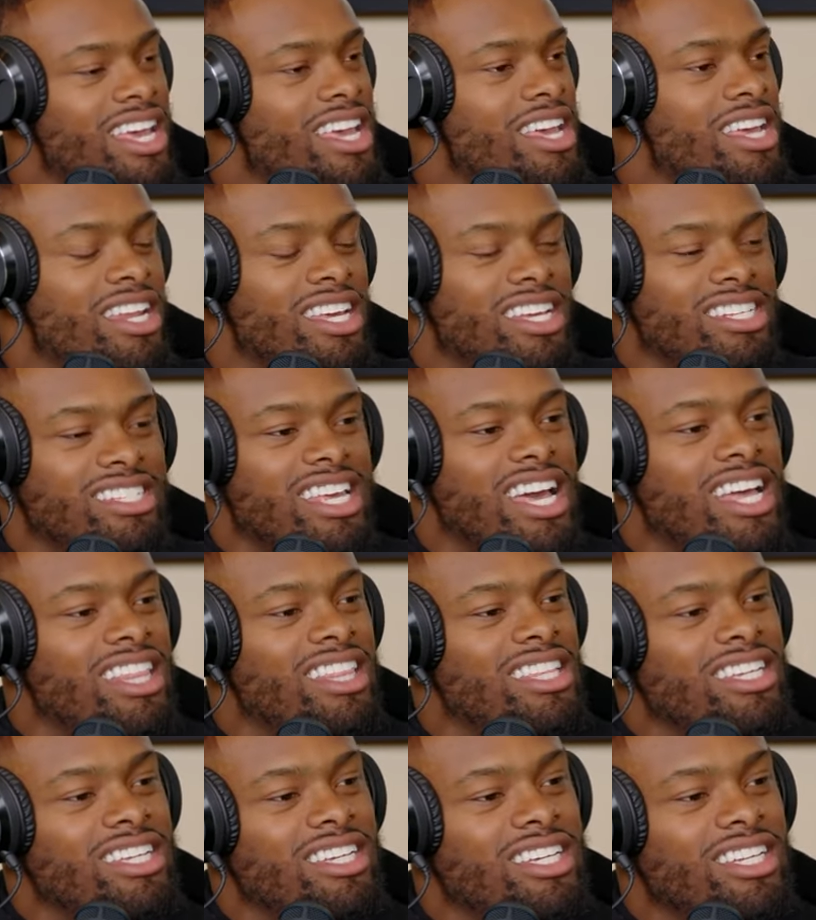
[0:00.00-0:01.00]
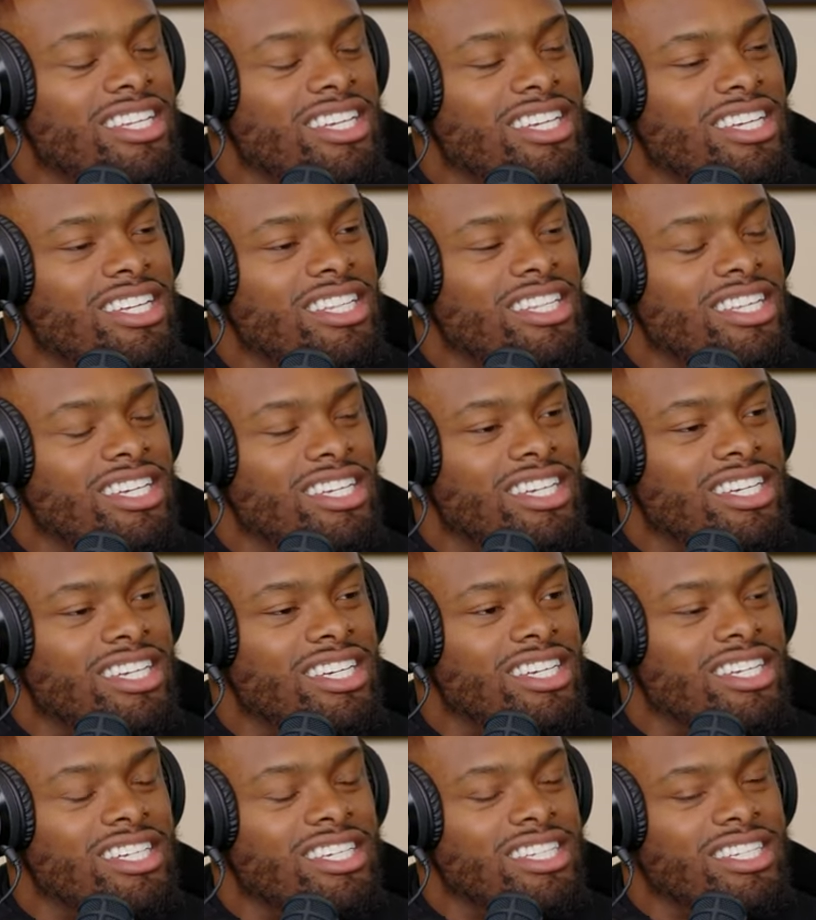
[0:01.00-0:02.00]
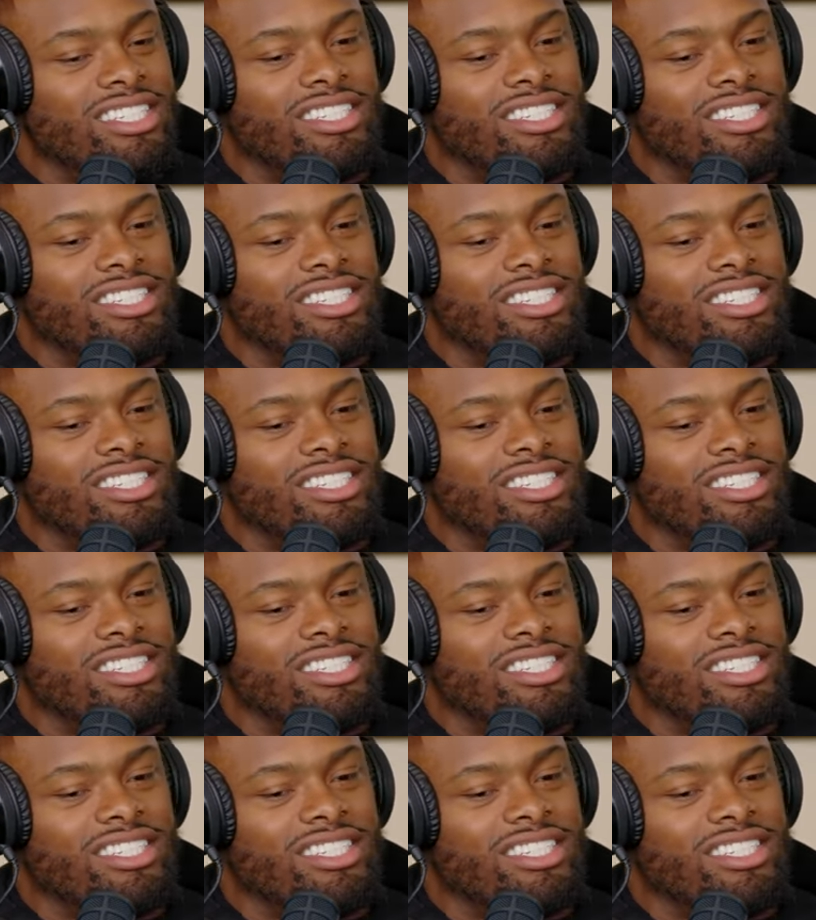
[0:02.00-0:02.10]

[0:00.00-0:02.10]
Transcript: ranges. Niggas got the